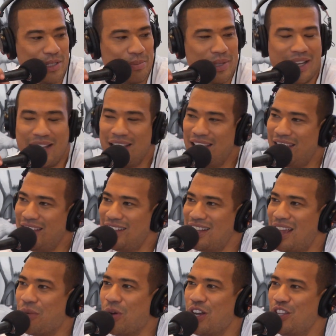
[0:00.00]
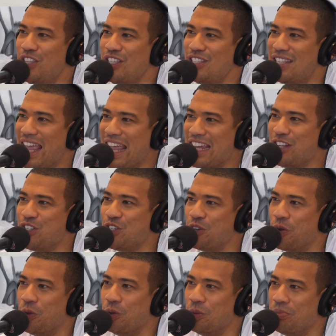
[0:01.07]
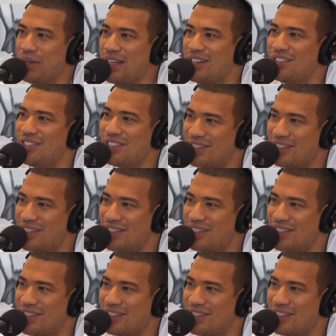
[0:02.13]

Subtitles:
he must be like, he's like one of these Asian old men.